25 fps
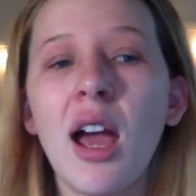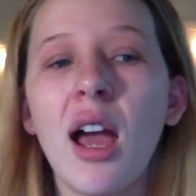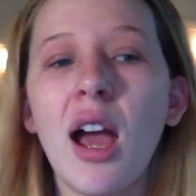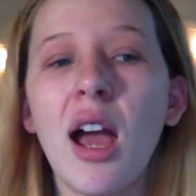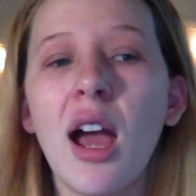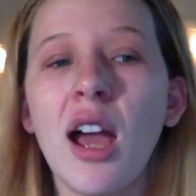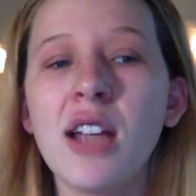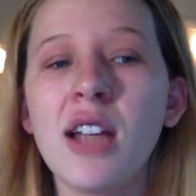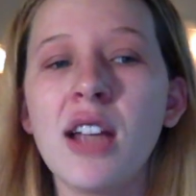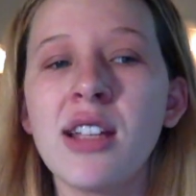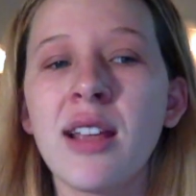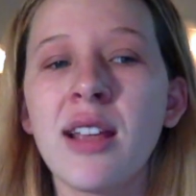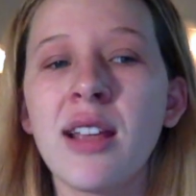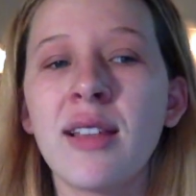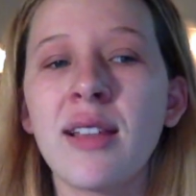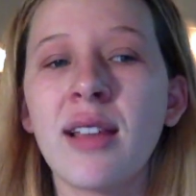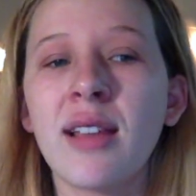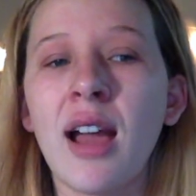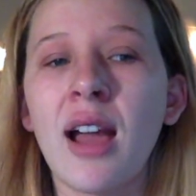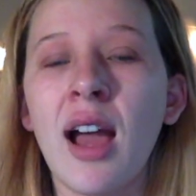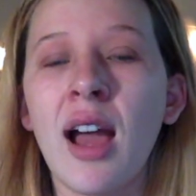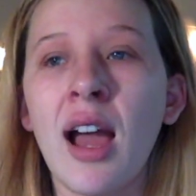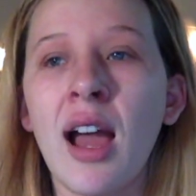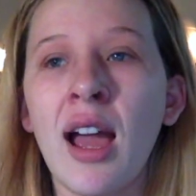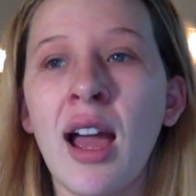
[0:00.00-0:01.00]
I just,
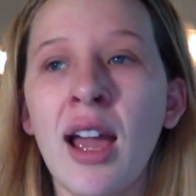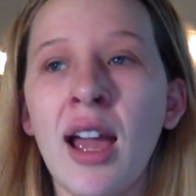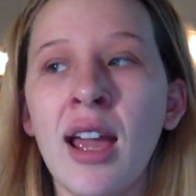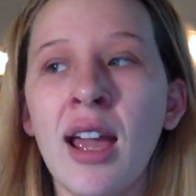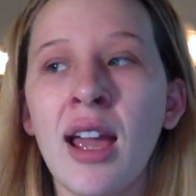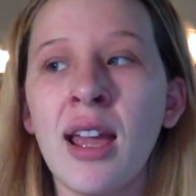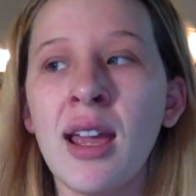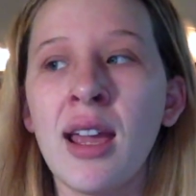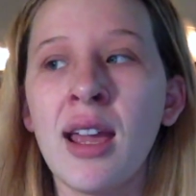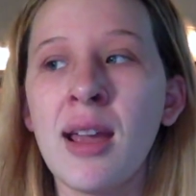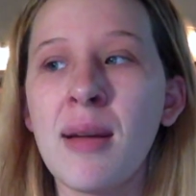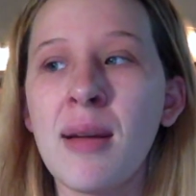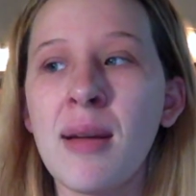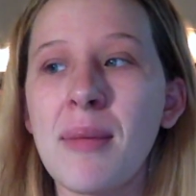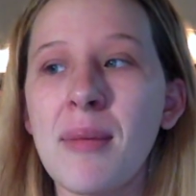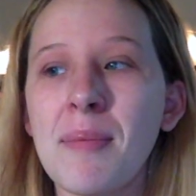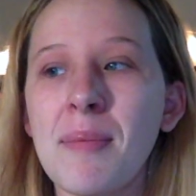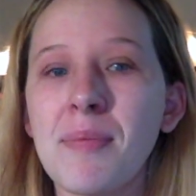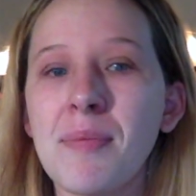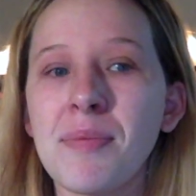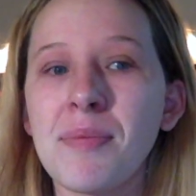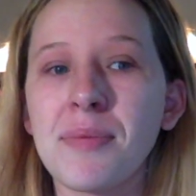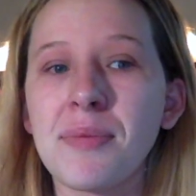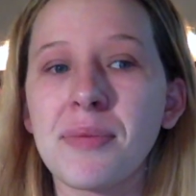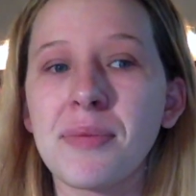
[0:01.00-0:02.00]
I
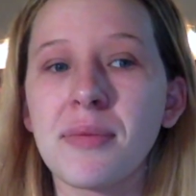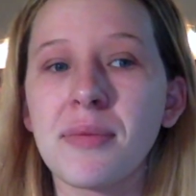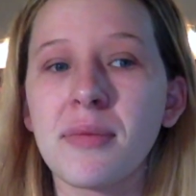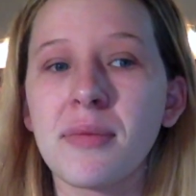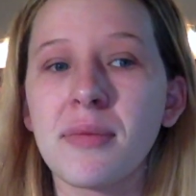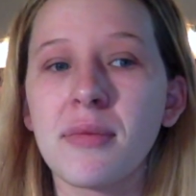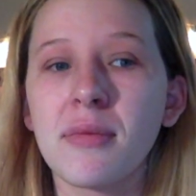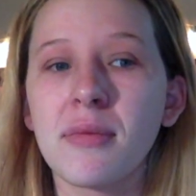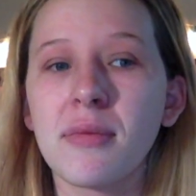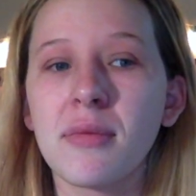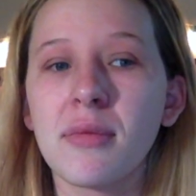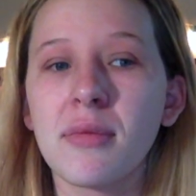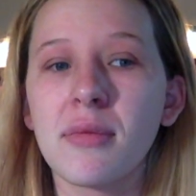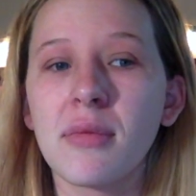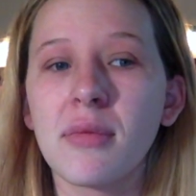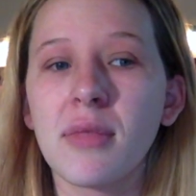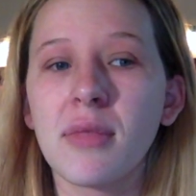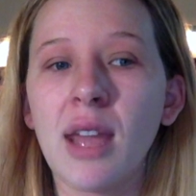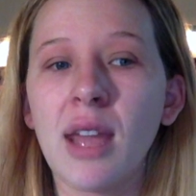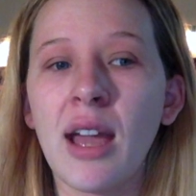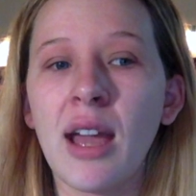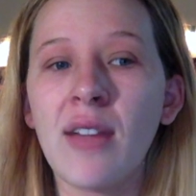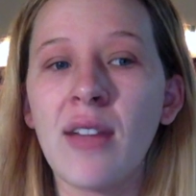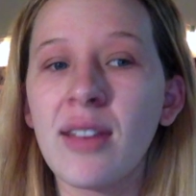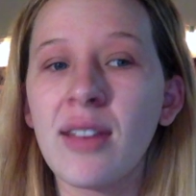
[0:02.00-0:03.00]

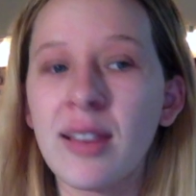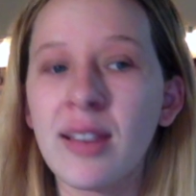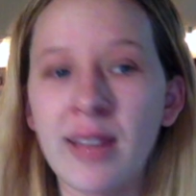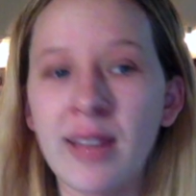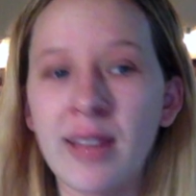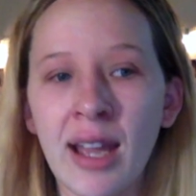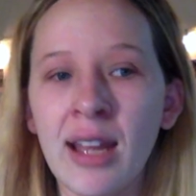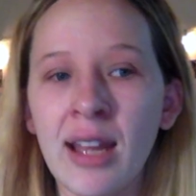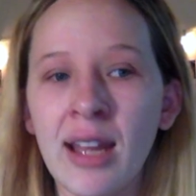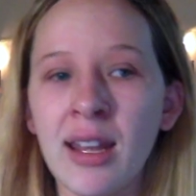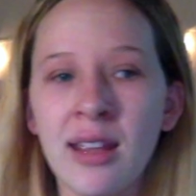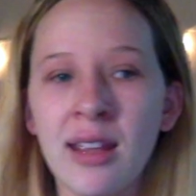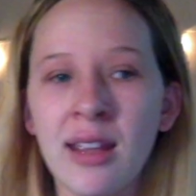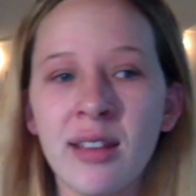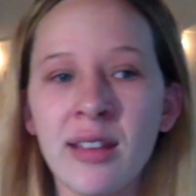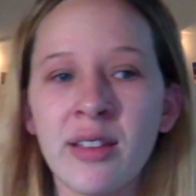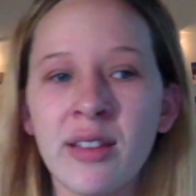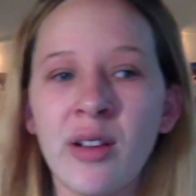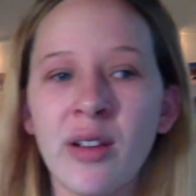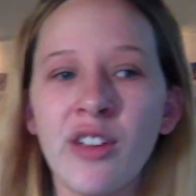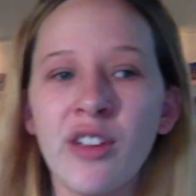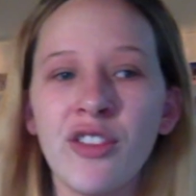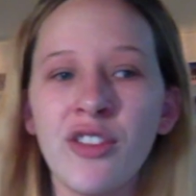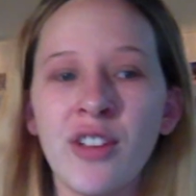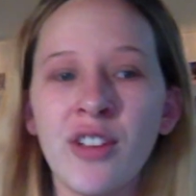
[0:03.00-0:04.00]
have anxiety, so
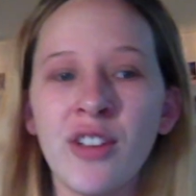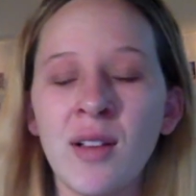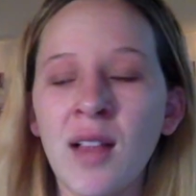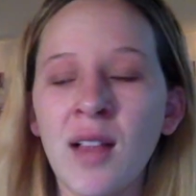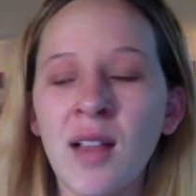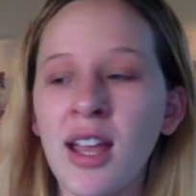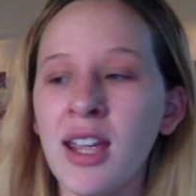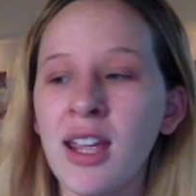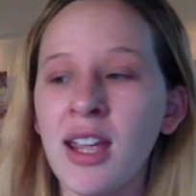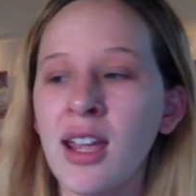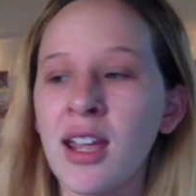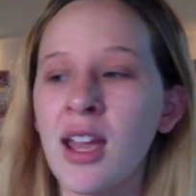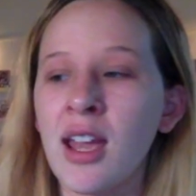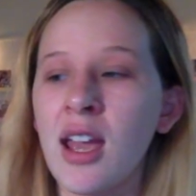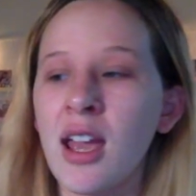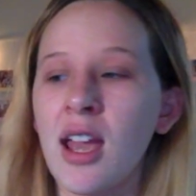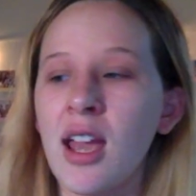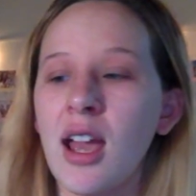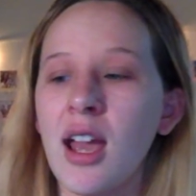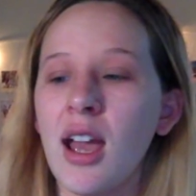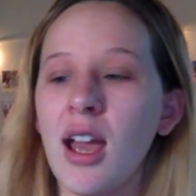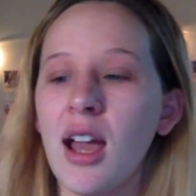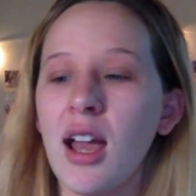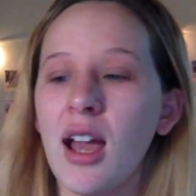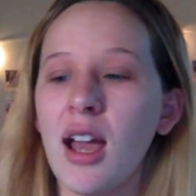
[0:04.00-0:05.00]
I feel like
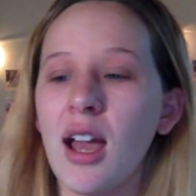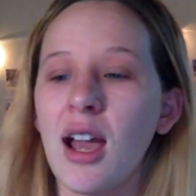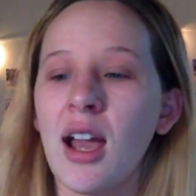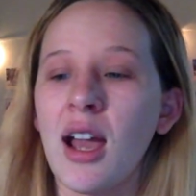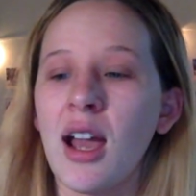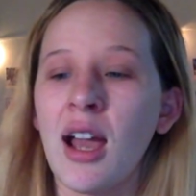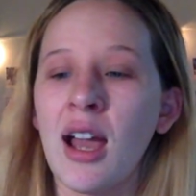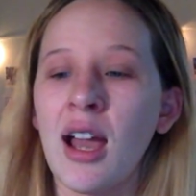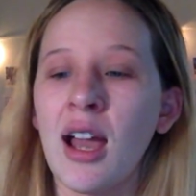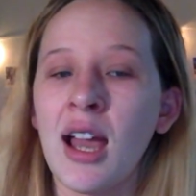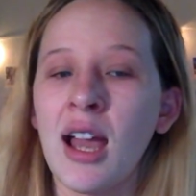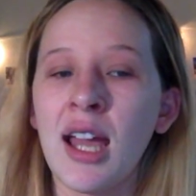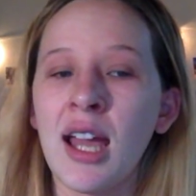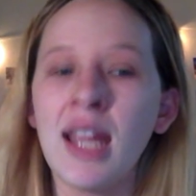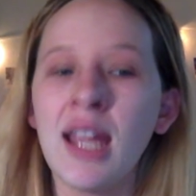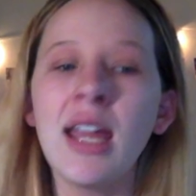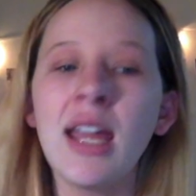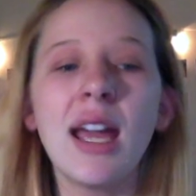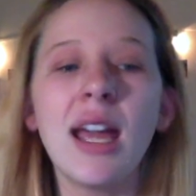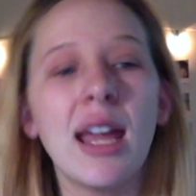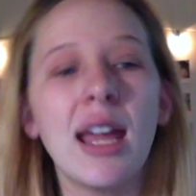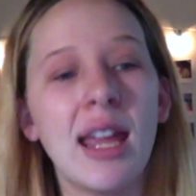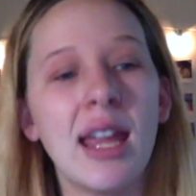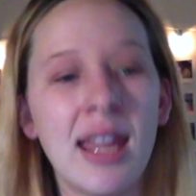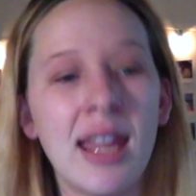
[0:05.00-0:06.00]
I
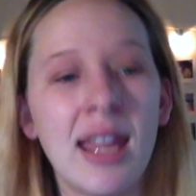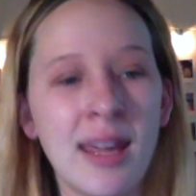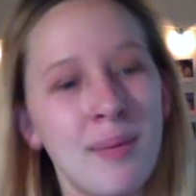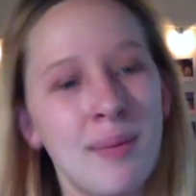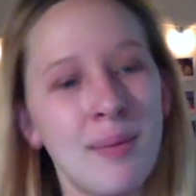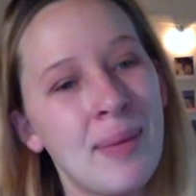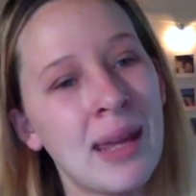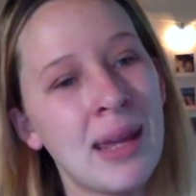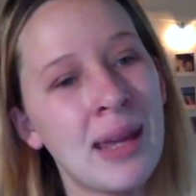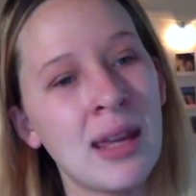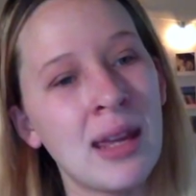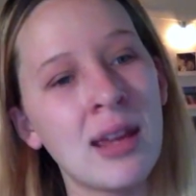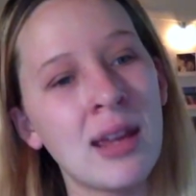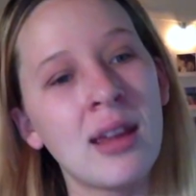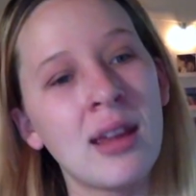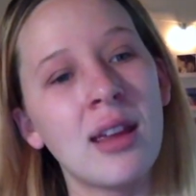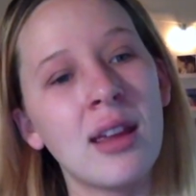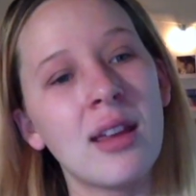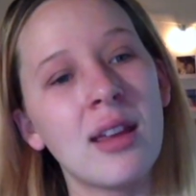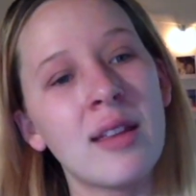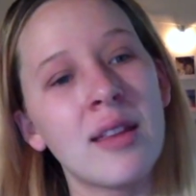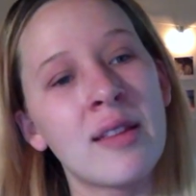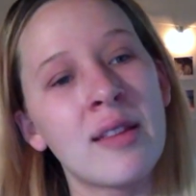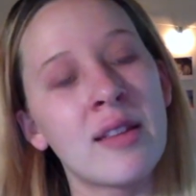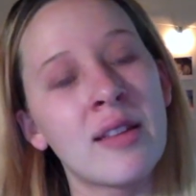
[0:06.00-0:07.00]
hate being
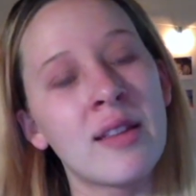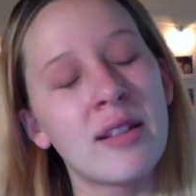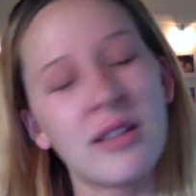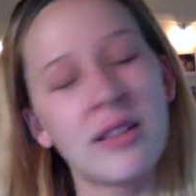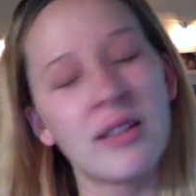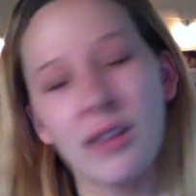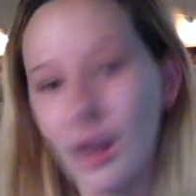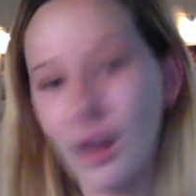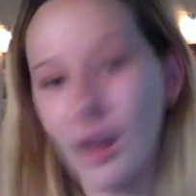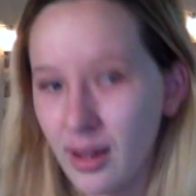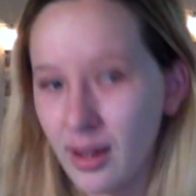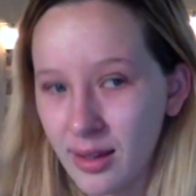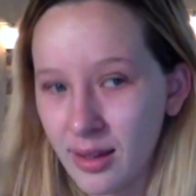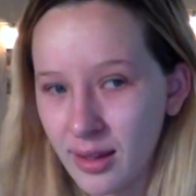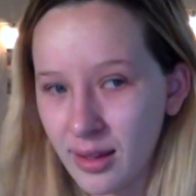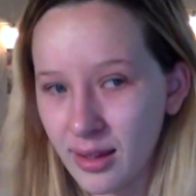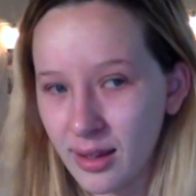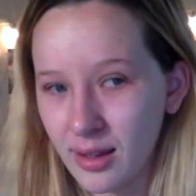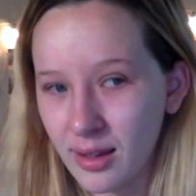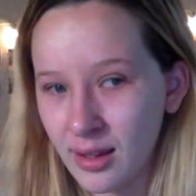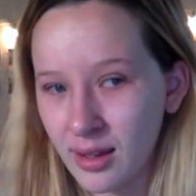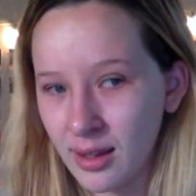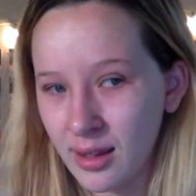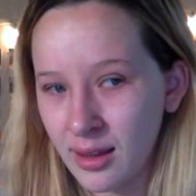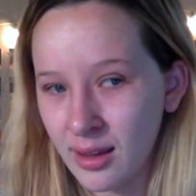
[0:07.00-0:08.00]
stuck in